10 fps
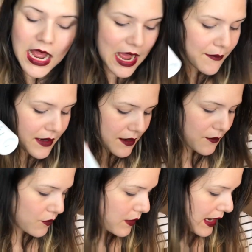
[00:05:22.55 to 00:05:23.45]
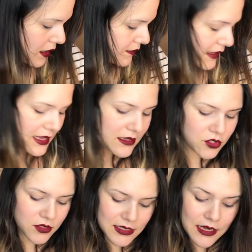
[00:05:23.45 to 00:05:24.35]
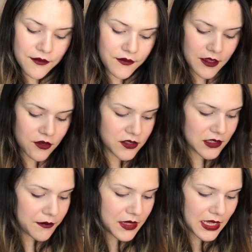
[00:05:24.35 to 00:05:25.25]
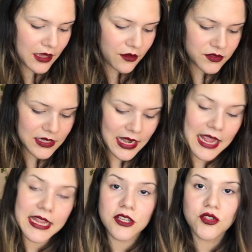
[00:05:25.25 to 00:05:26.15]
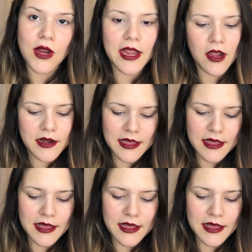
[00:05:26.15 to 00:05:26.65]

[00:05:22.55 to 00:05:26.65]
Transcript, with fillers: I'm gonna wait on this to see if there's something else that I can try on,